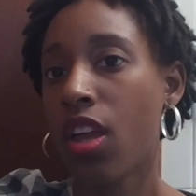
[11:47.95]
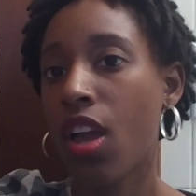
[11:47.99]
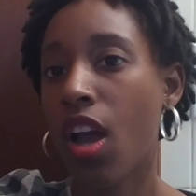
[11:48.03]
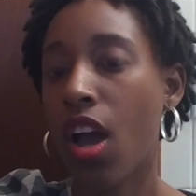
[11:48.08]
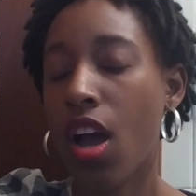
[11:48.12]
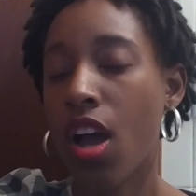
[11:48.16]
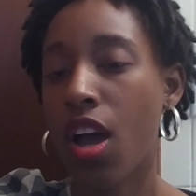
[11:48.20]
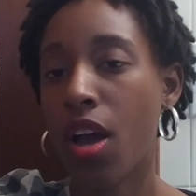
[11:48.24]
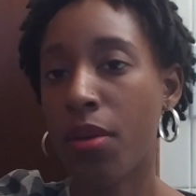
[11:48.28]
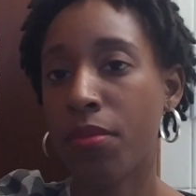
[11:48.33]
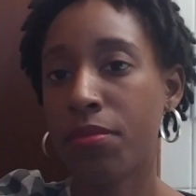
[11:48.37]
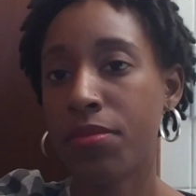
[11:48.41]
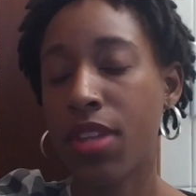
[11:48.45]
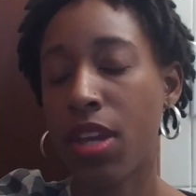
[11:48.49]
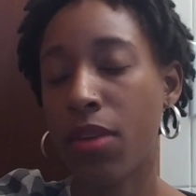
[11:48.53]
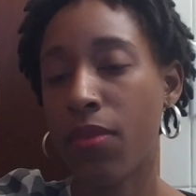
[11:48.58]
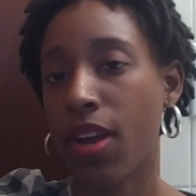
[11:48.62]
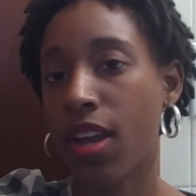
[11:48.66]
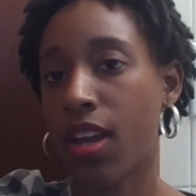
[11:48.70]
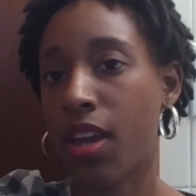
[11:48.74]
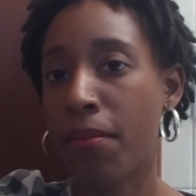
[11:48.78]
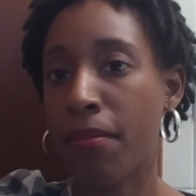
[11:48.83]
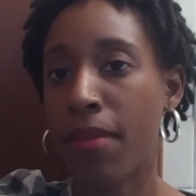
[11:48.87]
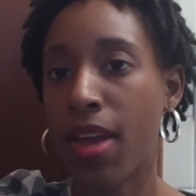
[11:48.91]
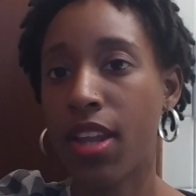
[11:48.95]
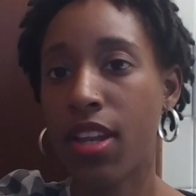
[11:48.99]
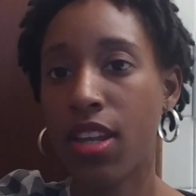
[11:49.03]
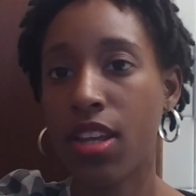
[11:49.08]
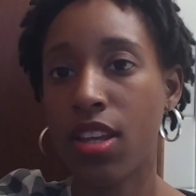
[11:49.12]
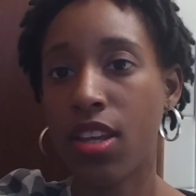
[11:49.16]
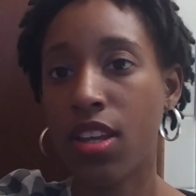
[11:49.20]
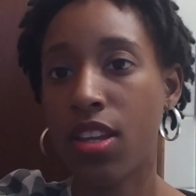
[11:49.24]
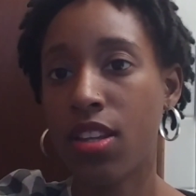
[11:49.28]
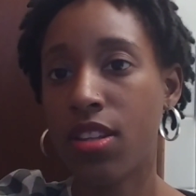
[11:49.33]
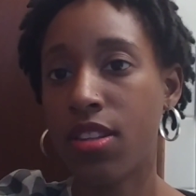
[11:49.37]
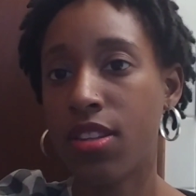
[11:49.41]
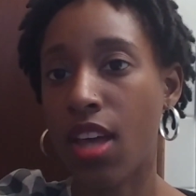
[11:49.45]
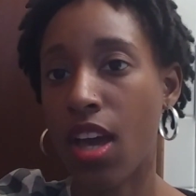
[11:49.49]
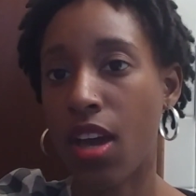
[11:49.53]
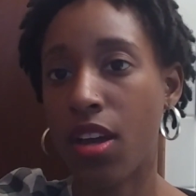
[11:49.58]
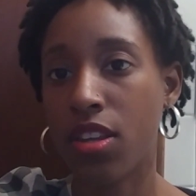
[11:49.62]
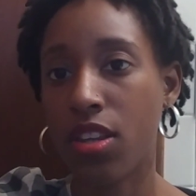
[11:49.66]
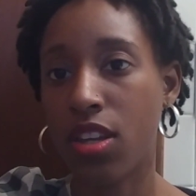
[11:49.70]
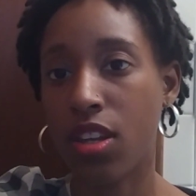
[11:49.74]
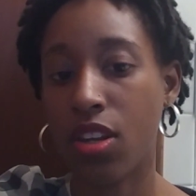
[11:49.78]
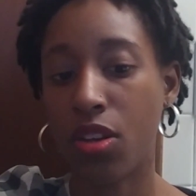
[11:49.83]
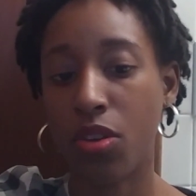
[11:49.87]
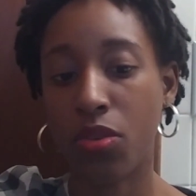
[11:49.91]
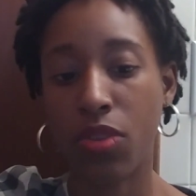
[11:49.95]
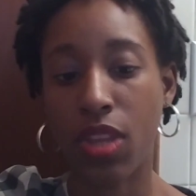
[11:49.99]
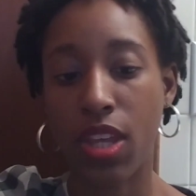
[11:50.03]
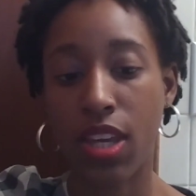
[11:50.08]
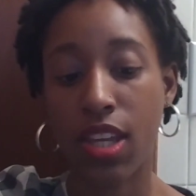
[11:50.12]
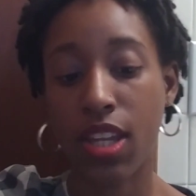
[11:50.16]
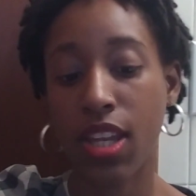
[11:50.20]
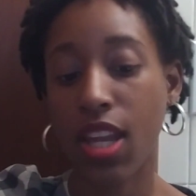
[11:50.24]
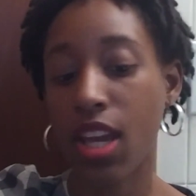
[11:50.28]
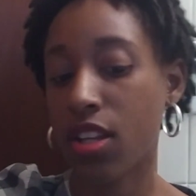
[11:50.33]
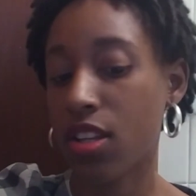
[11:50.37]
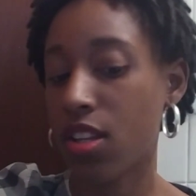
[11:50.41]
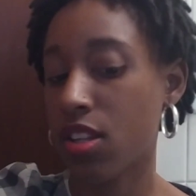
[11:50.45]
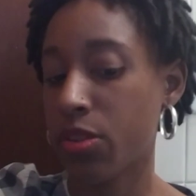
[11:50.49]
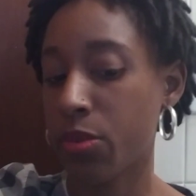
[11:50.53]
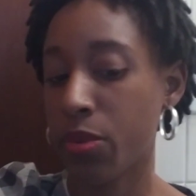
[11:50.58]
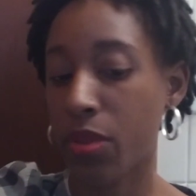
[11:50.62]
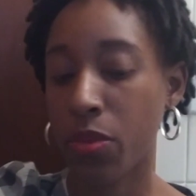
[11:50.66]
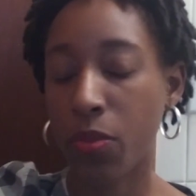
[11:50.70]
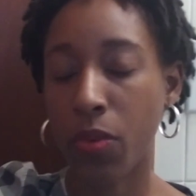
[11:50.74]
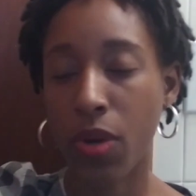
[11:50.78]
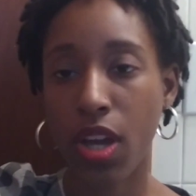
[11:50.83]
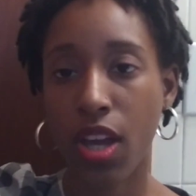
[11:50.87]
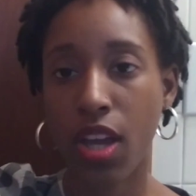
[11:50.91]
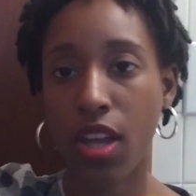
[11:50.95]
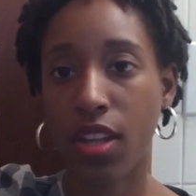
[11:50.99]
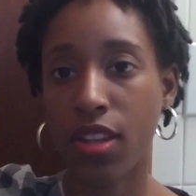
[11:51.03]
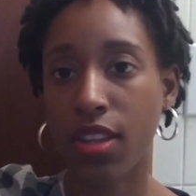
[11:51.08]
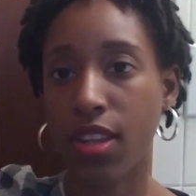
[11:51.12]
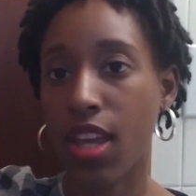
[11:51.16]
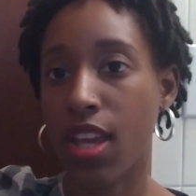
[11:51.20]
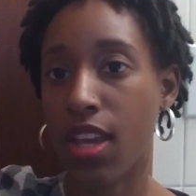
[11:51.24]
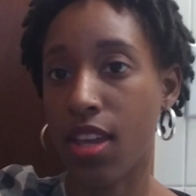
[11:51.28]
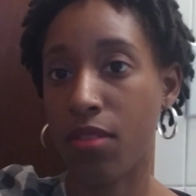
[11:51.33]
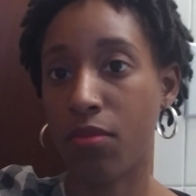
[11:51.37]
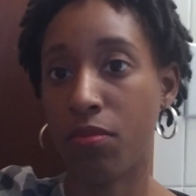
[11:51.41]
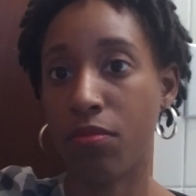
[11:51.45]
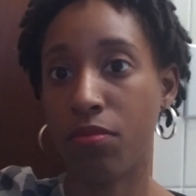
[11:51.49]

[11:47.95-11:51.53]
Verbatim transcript: Um, they recommended that you know they connect us with one. They